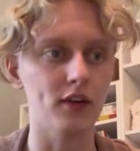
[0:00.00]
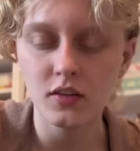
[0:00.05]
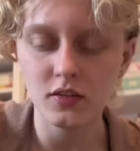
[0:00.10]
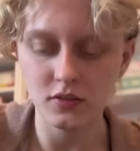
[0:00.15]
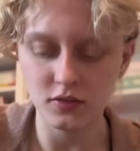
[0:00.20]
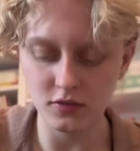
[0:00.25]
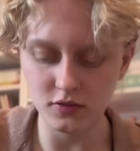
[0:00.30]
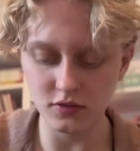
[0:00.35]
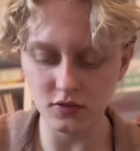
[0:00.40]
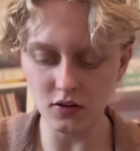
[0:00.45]

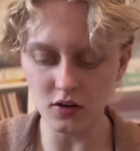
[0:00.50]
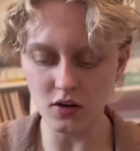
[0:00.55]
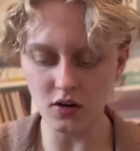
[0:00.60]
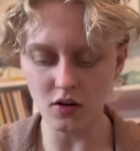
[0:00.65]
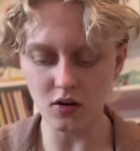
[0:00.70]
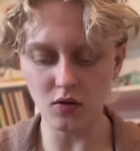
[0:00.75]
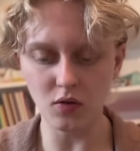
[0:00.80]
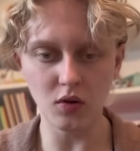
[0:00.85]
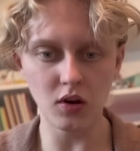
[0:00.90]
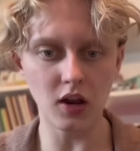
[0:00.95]

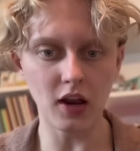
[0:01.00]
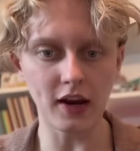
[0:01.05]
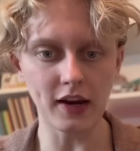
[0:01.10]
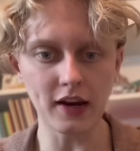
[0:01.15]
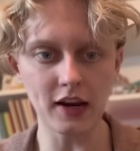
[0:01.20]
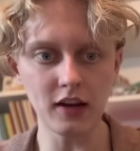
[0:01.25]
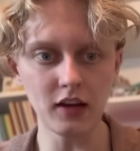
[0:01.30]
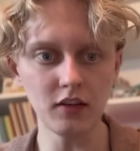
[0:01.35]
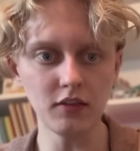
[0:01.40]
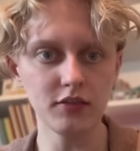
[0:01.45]
So I
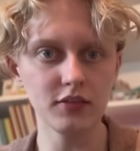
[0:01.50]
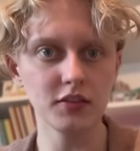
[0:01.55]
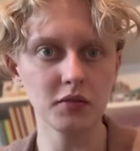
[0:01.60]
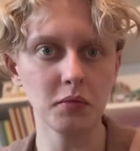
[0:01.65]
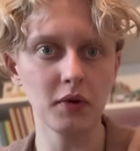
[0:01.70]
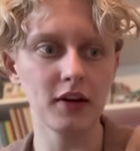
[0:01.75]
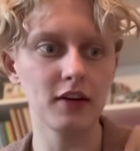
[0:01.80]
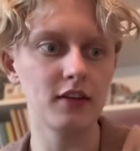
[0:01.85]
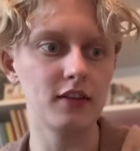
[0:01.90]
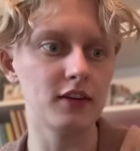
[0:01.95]
have some
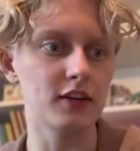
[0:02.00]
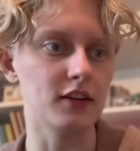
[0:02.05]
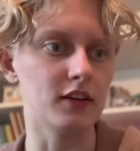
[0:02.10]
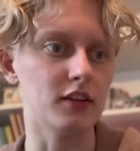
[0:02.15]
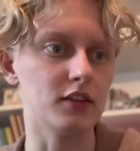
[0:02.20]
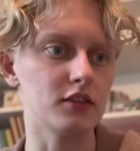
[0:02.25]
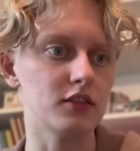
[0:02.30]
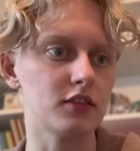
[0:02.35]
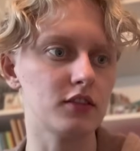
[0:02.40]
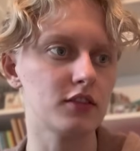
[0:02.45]

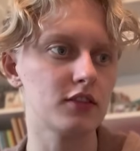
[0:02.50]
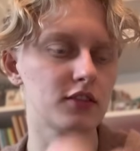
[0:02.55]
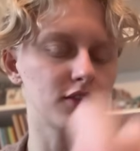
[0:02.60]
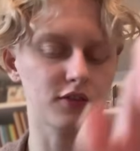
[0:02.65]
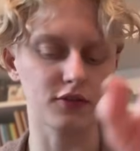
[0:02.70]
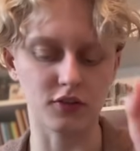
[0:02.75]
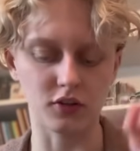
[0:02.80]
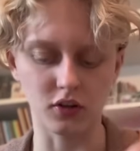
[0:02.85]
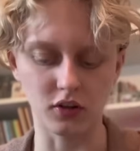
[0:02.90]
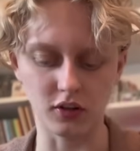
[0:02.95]
ideas
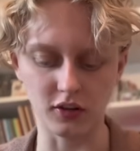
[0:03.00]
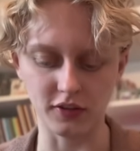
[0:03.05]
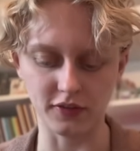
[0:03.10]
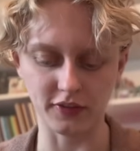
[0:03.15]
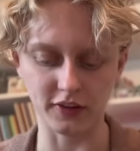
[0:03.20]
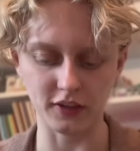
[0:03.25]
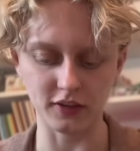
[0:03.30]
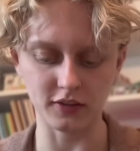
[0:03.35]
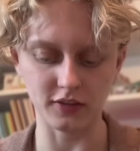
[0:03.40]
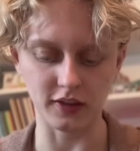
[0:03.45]
for all of
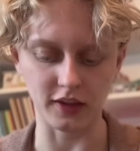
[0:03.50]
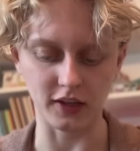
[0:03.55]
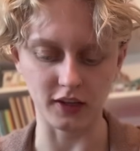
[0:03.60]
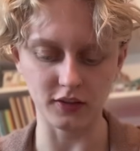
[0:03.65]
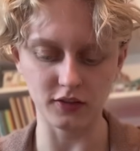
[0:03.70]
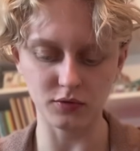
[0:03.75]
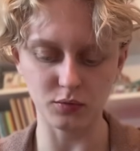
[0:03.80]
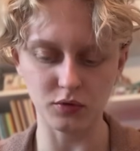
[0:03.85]
these things.